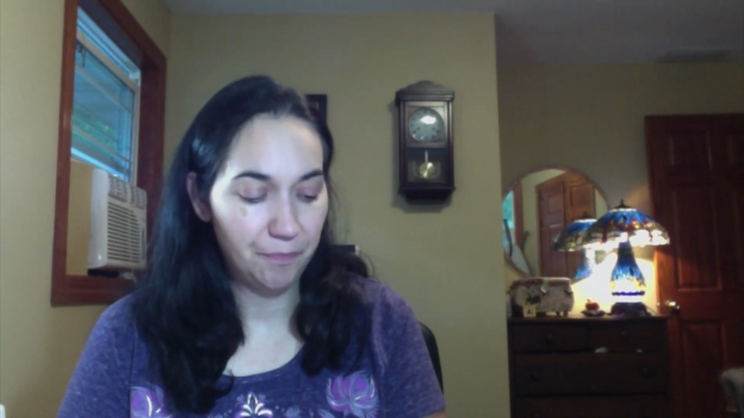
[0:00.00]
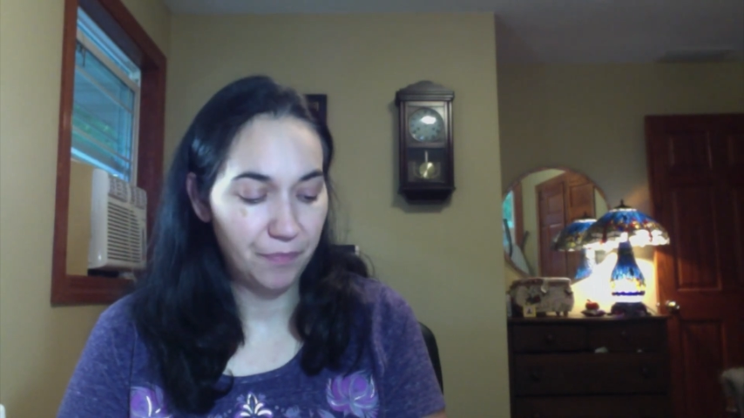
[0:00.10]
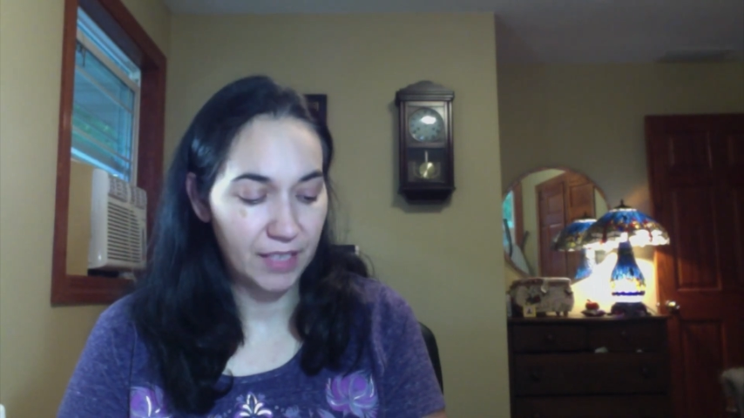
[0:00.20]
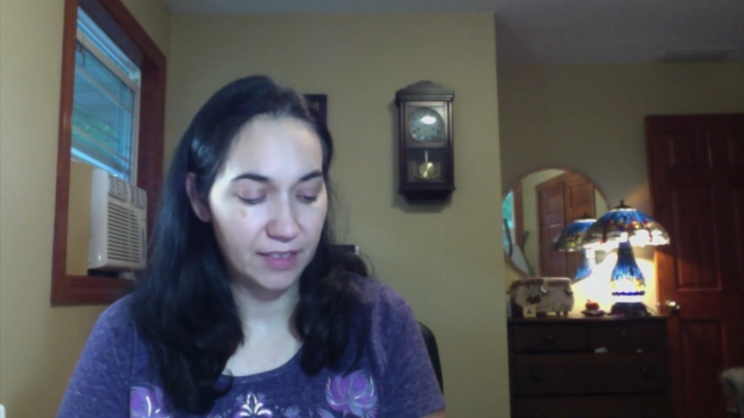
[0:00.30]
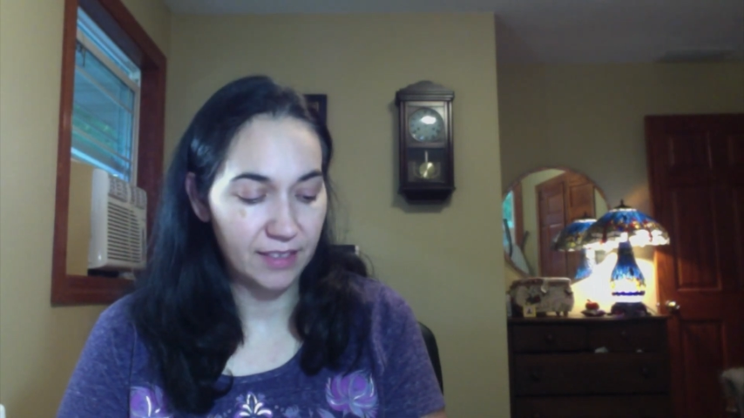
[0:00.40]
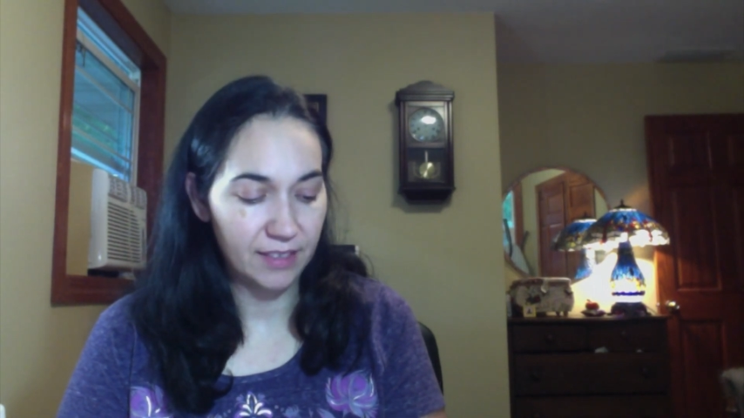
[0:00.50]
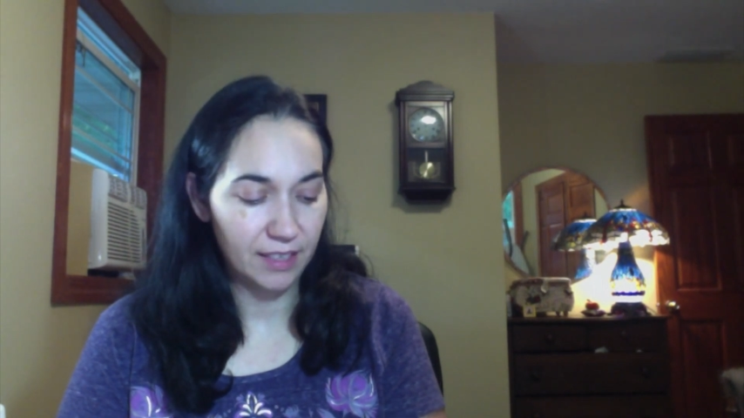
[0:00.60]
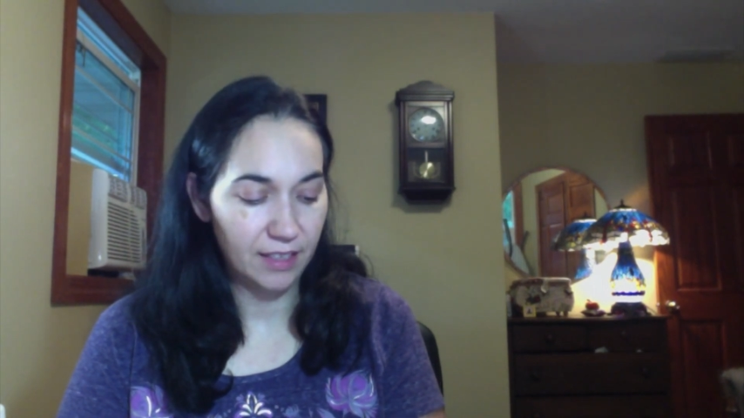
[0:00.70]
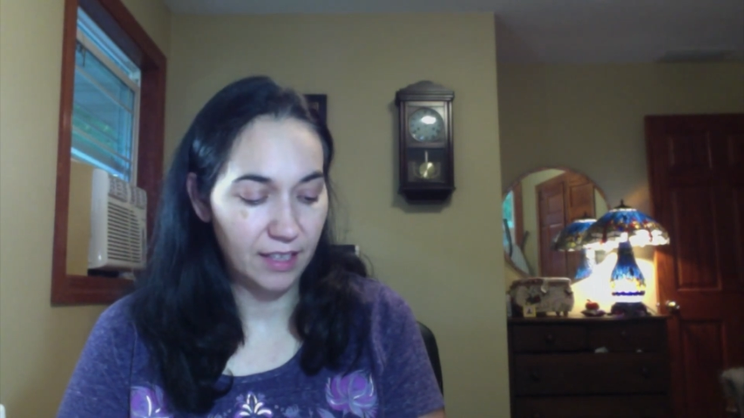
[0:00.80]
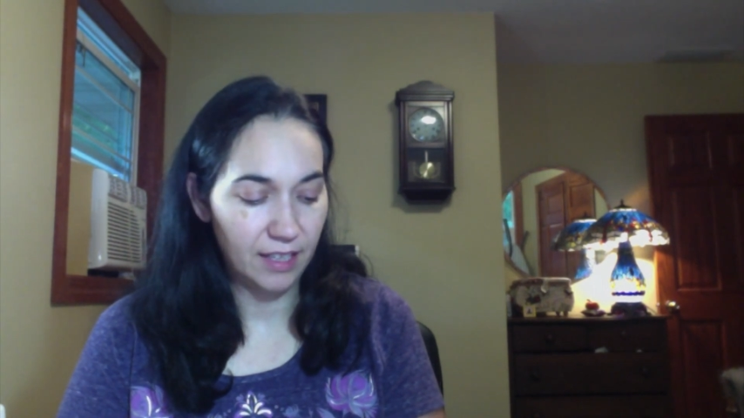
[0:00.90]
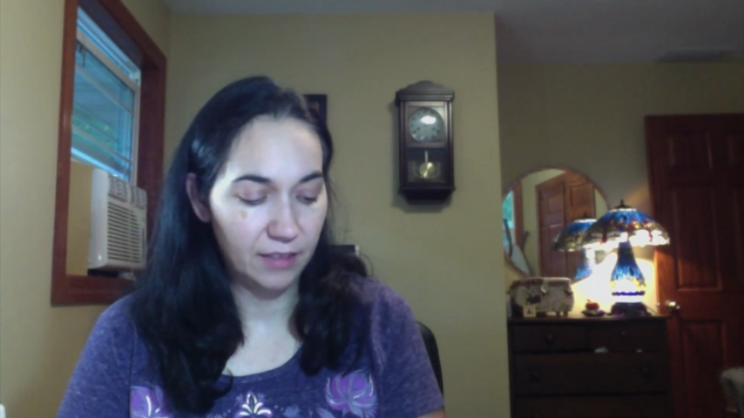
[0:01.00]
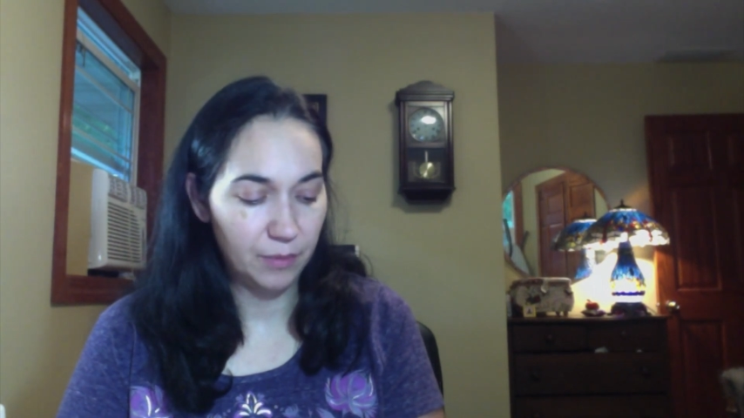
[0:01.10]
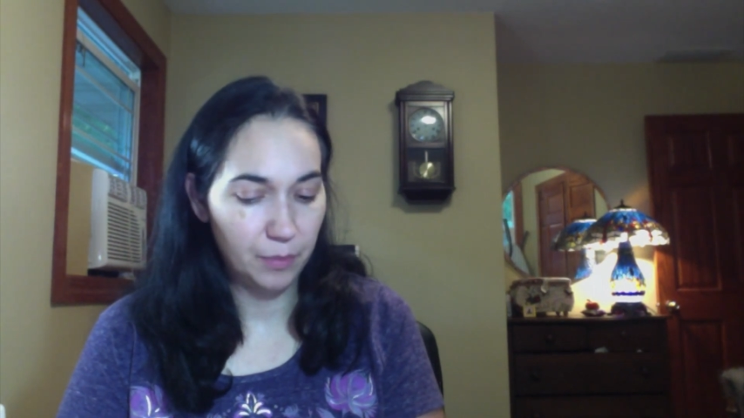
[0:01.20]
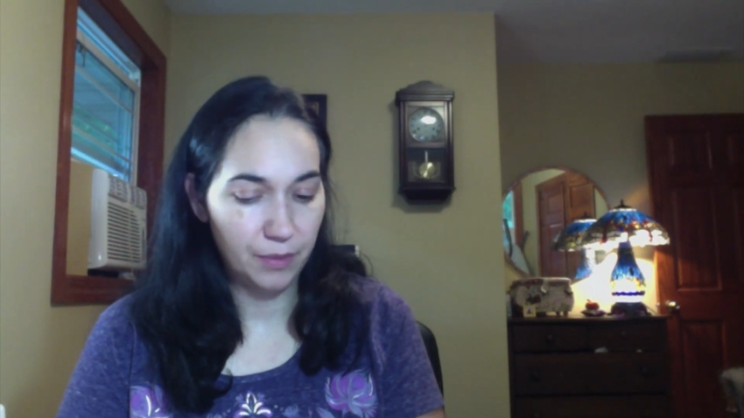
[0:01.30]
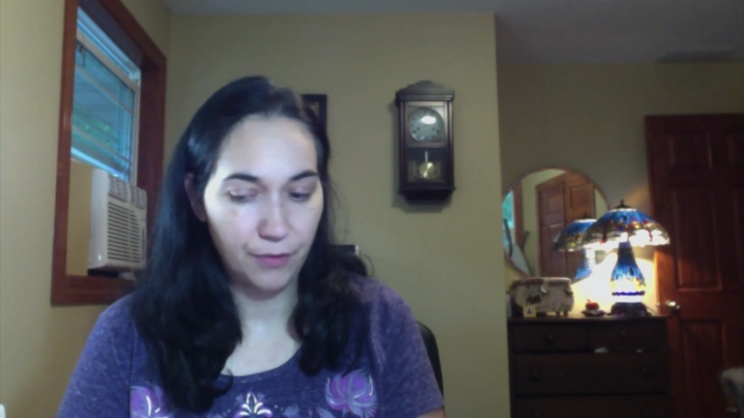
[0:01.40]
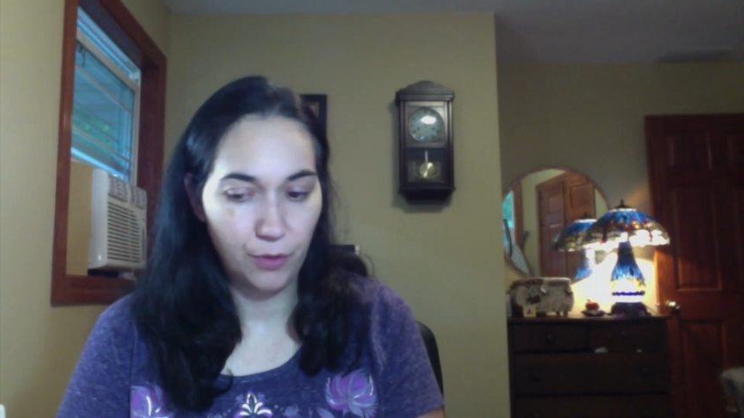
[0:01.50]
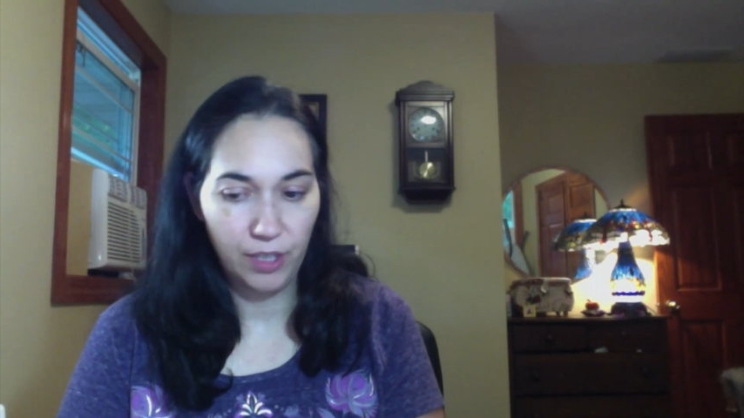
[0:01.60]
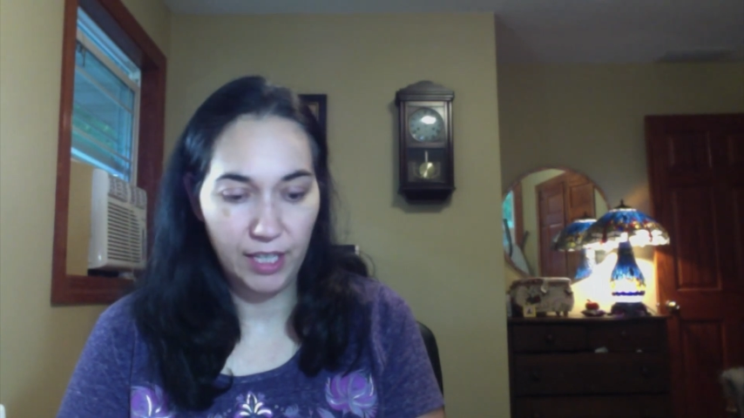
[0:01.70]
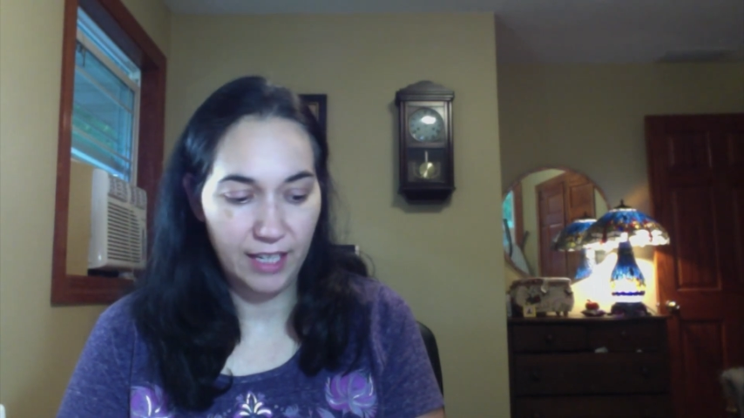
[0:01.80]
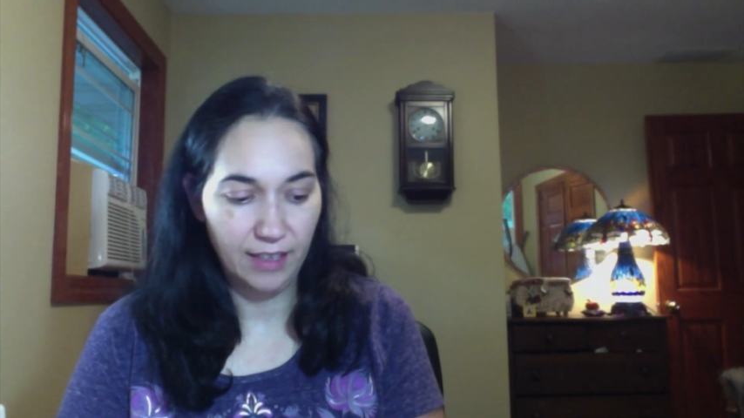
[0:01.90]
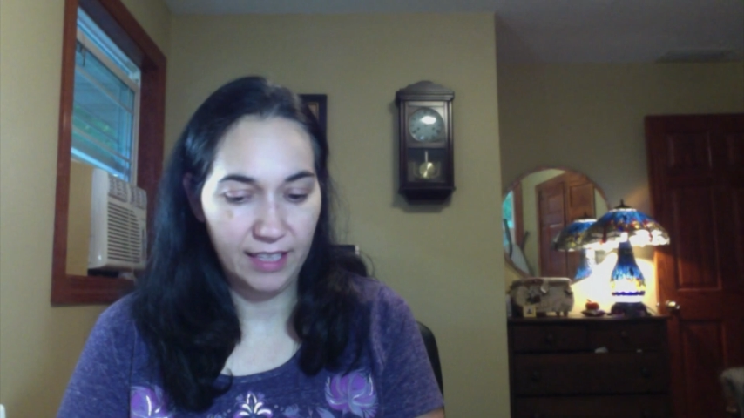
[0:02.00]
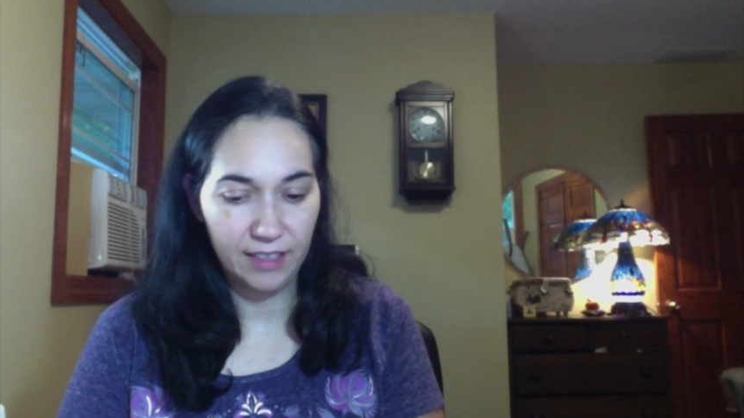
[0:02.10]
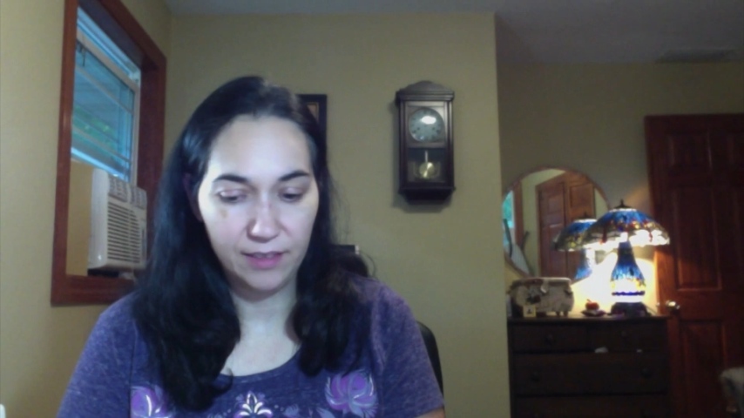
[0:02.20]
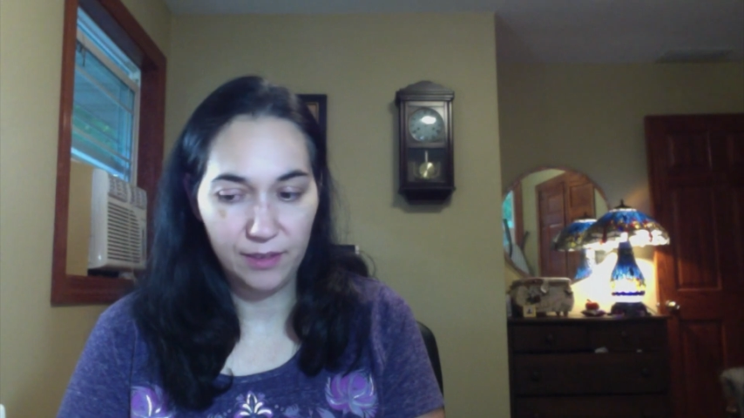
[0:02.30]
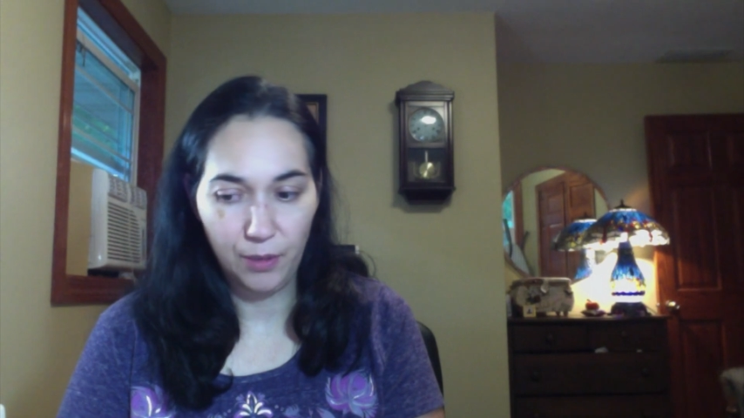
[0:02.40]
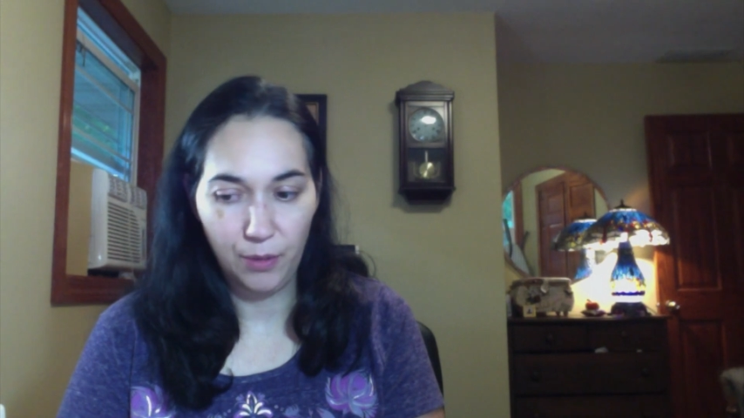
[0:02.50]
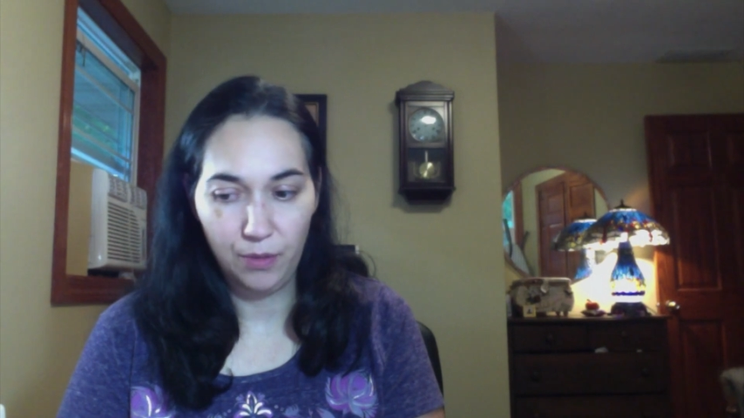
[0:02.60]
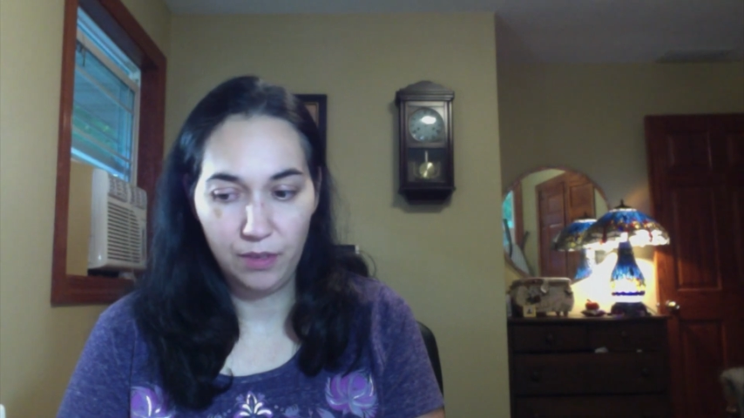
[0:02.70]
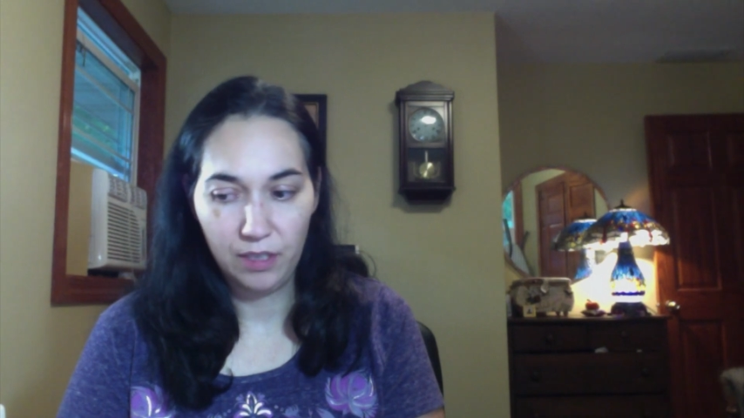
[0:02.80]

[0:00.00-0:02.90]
As I said before, I like to sew,